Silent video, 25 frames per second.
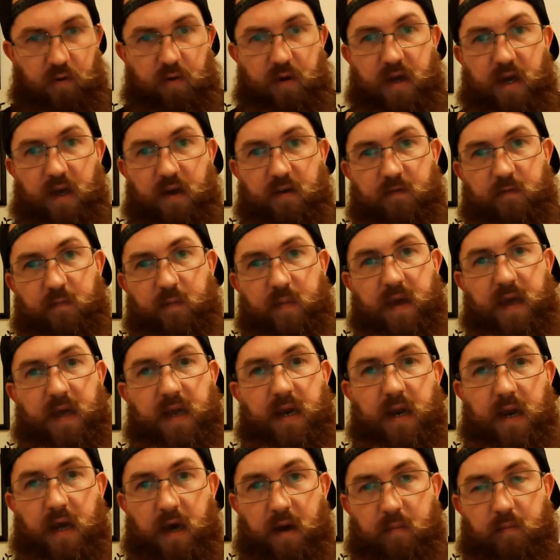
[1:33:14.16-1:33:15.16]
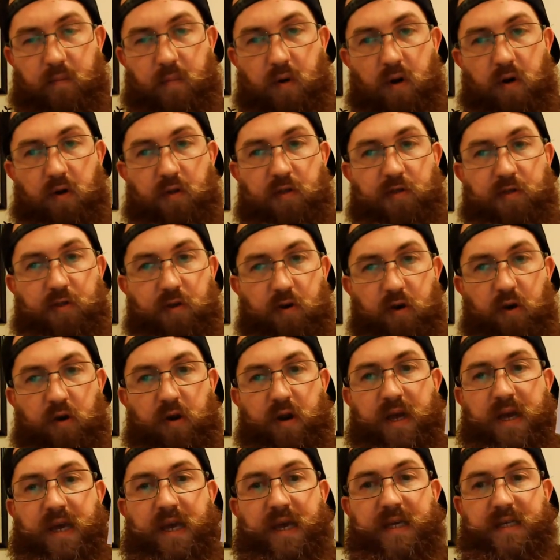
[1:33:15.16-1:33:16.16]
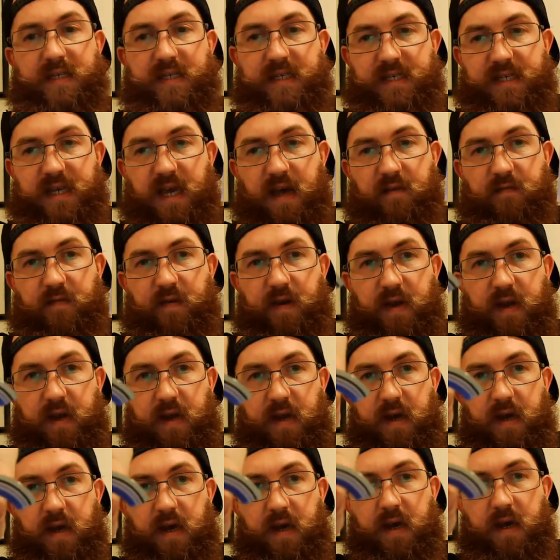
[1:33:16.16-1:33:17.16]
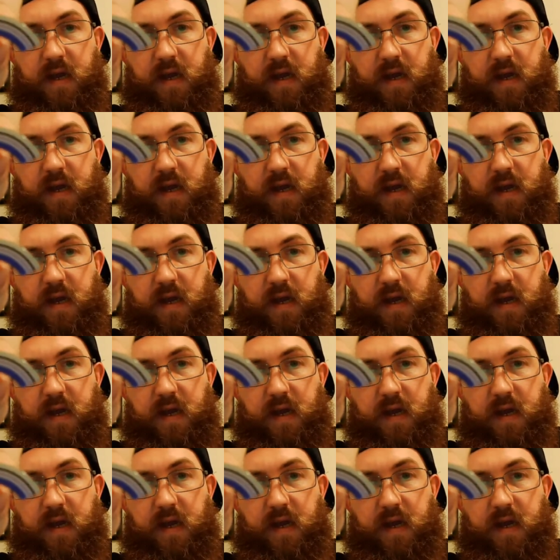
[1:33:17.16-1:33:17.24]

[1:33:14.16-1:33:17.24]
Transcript: you give me number 37.